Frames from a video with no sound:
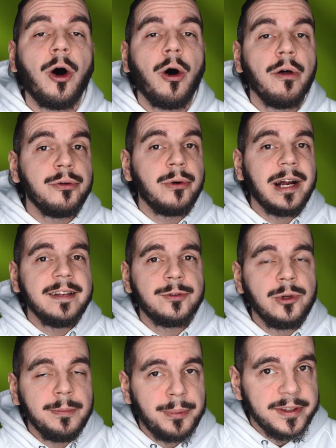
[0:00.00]
authorized
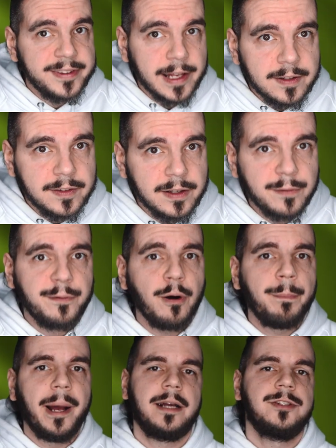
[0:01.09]
representative for
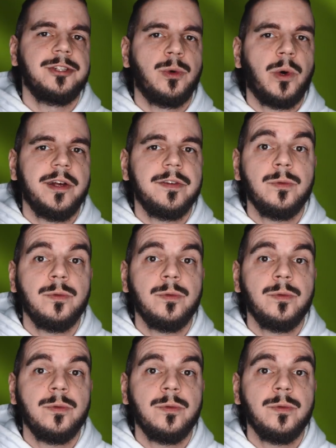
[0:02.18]
packaging waste,